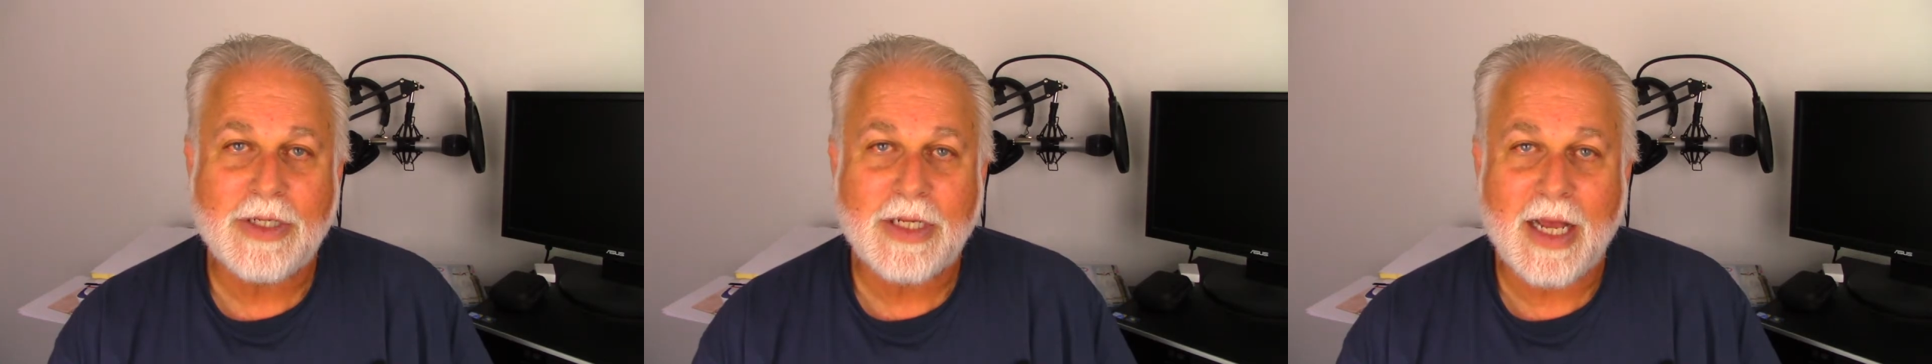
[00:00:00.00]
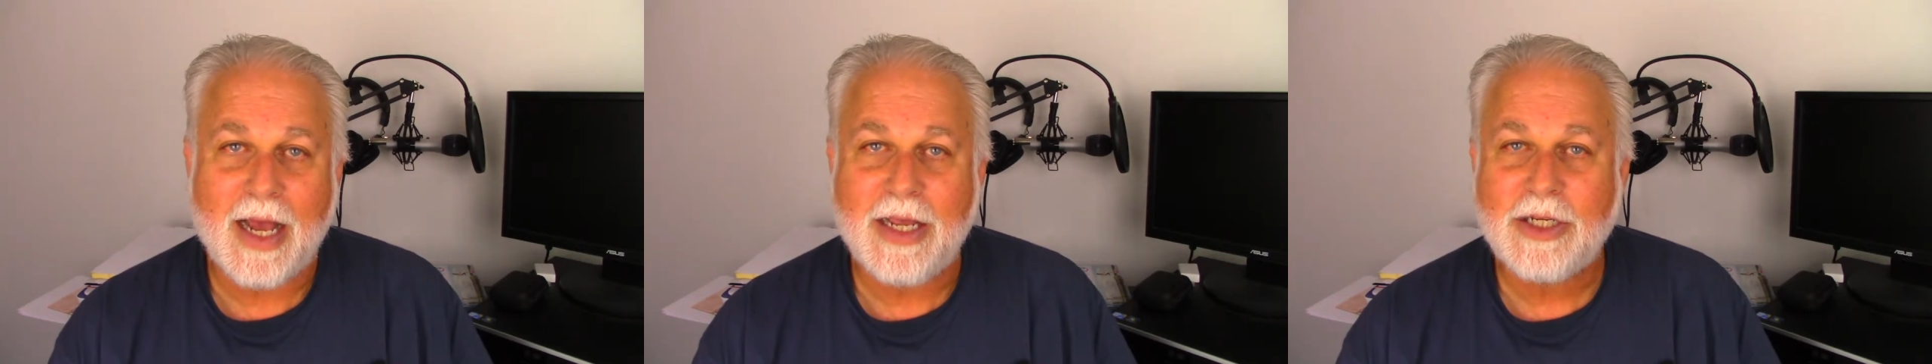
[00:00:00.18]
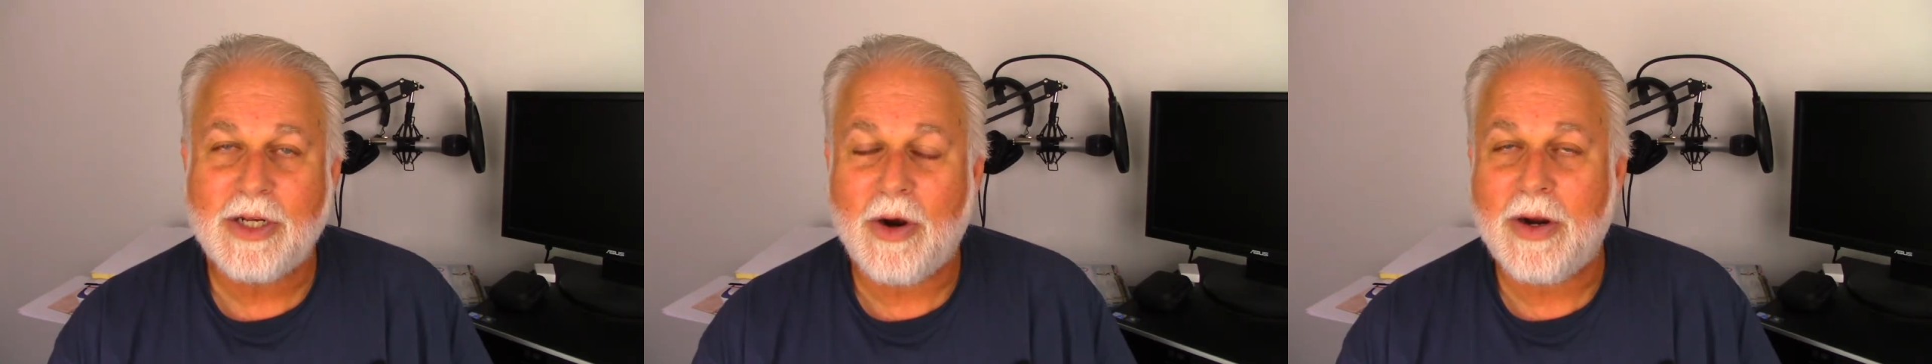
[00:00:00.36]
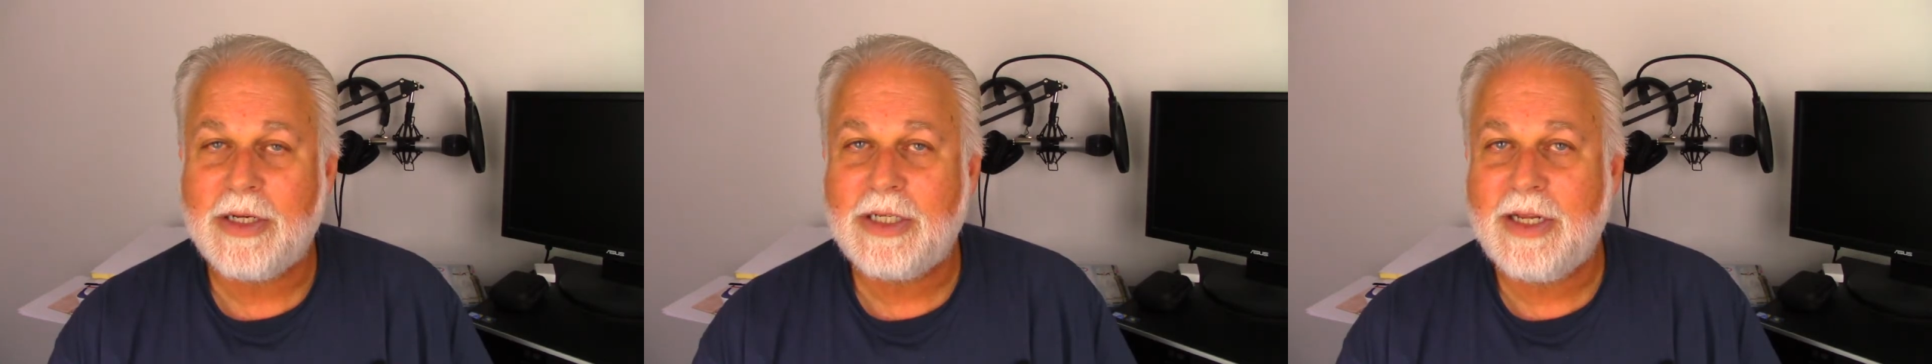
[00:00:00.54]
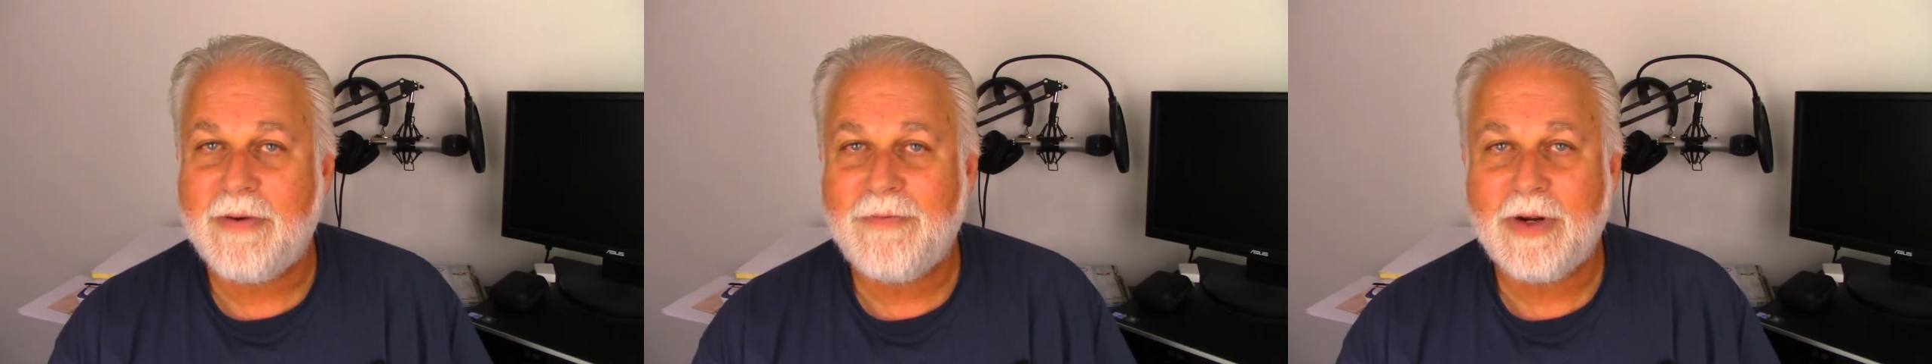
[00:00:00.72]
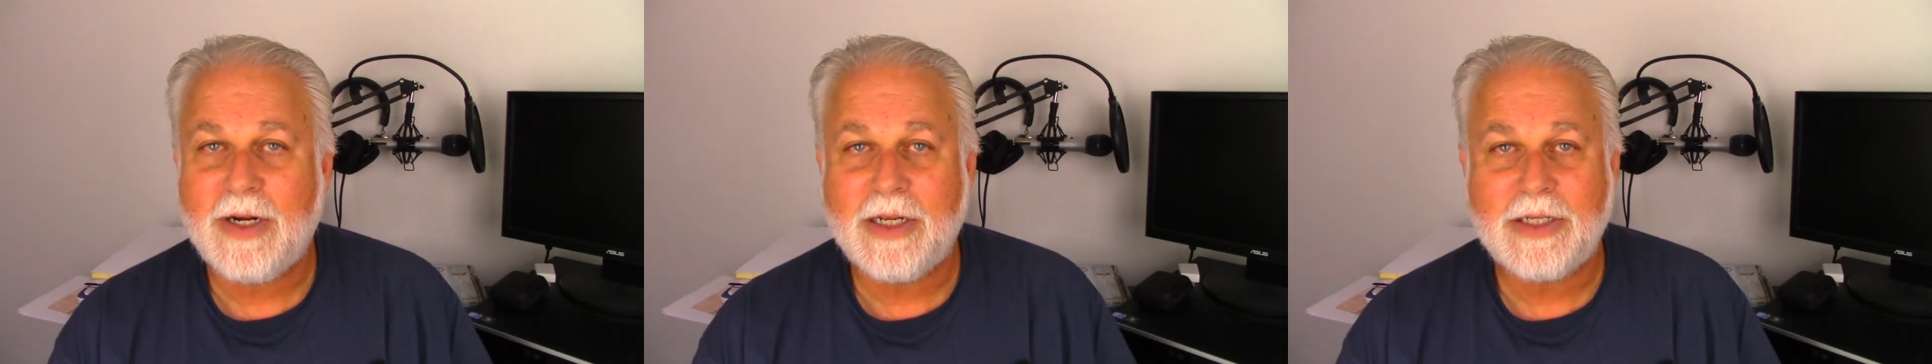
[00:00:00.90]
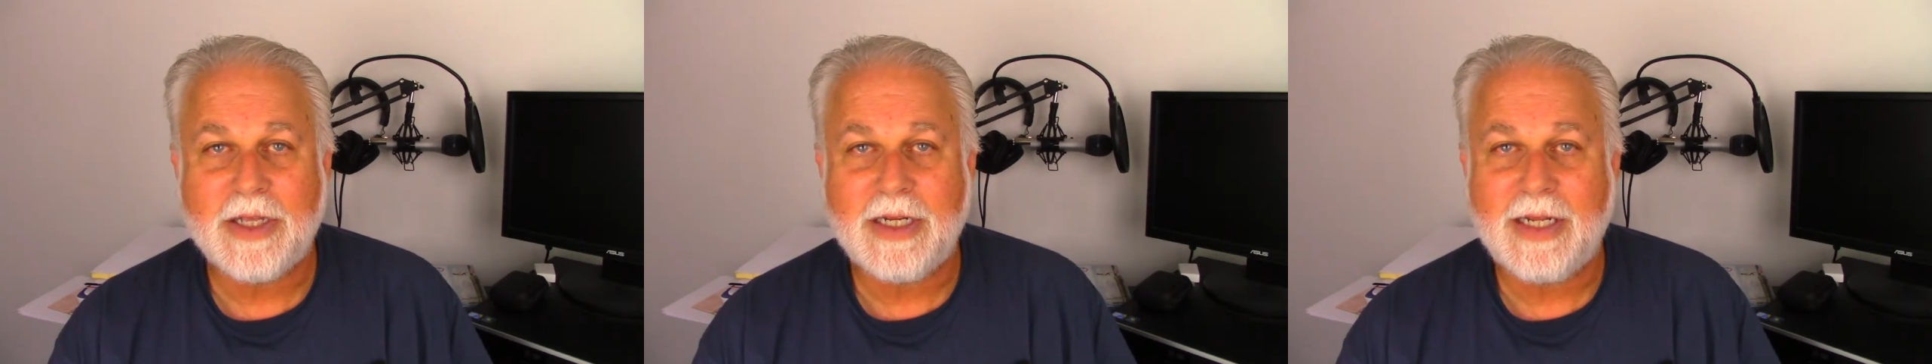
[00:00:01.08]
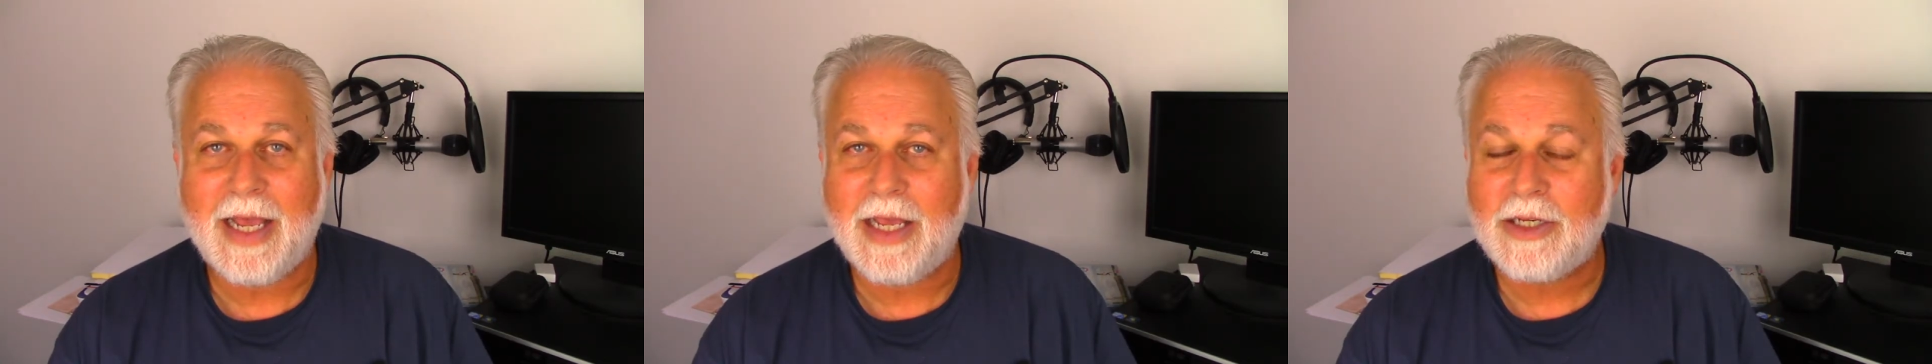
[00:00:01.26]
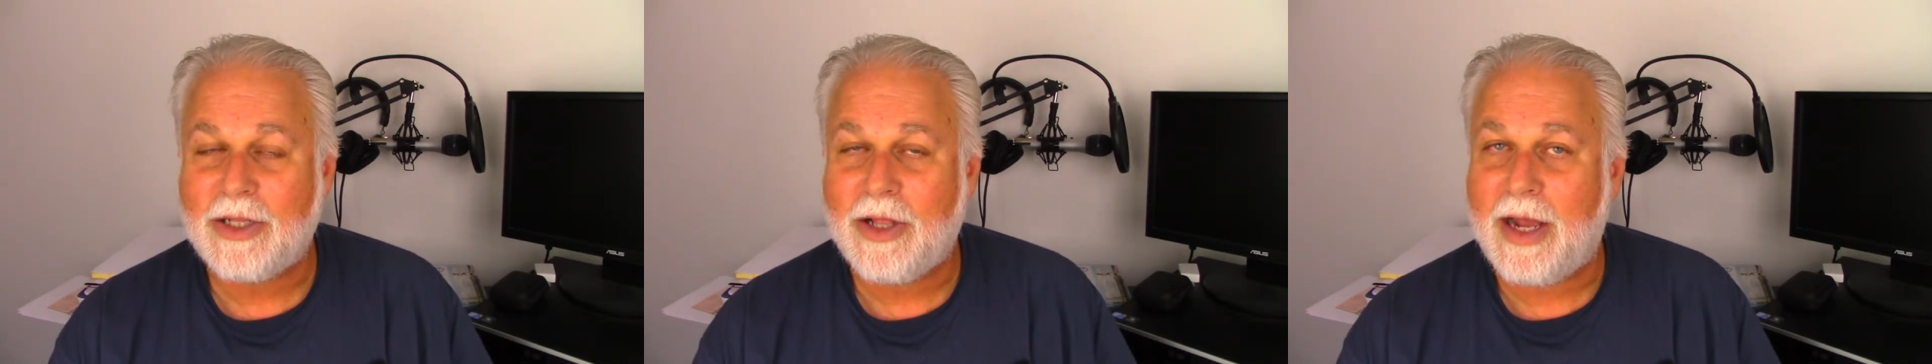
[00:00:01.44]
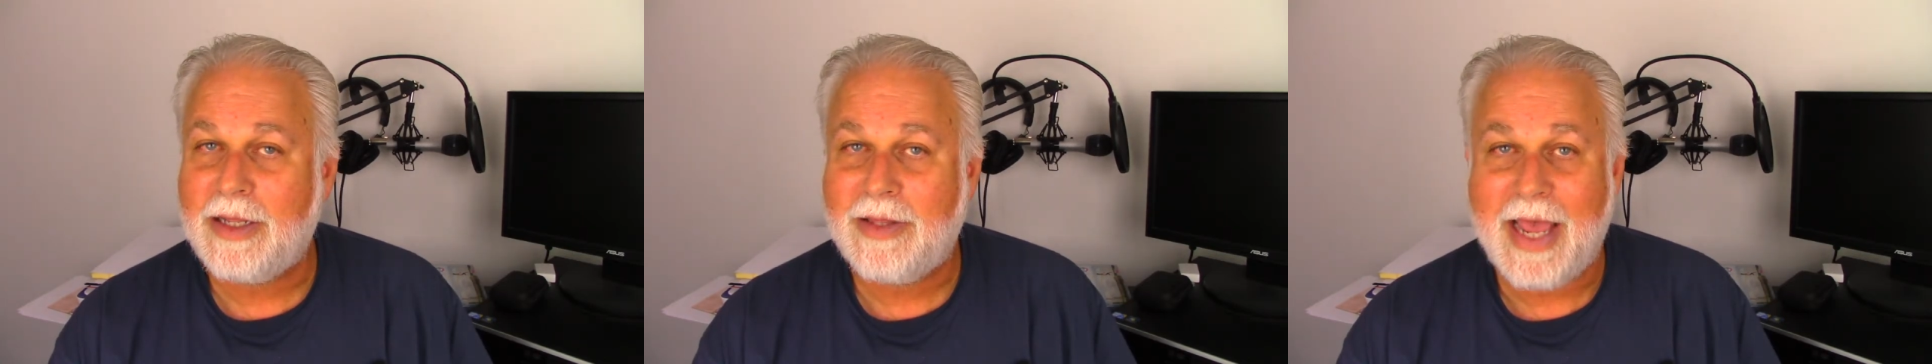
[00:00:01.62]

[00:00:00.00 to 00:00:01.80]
Thais are as different as the day is long.